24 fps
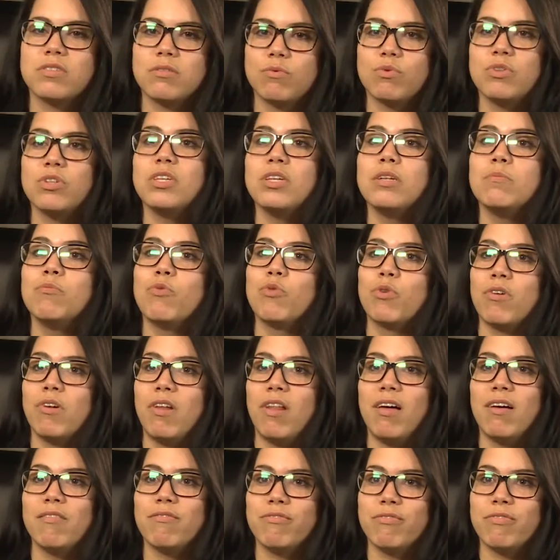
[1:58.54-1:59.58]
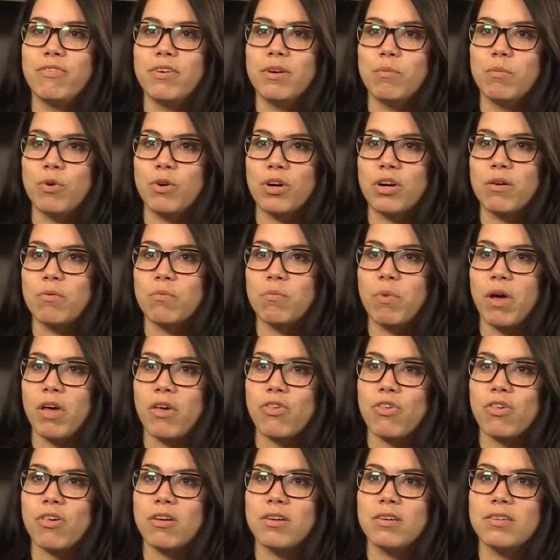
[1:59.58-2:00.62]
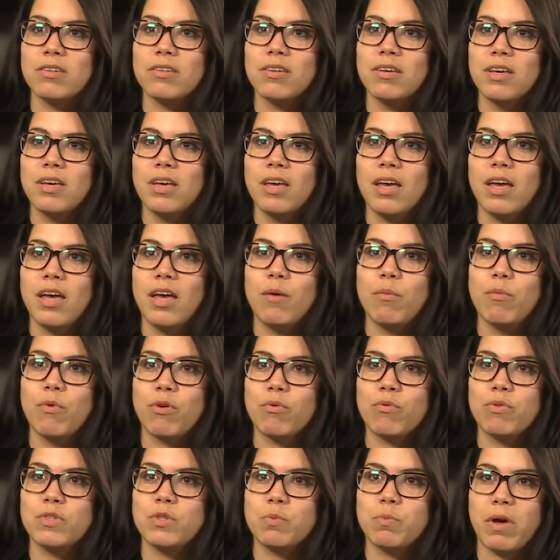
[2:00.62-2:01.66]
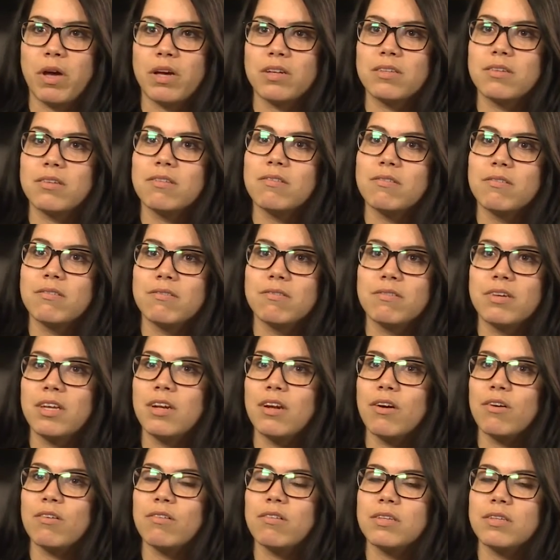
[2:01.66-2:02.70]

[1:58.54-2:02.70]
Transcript: need more love, more compassion, and more respect, you know,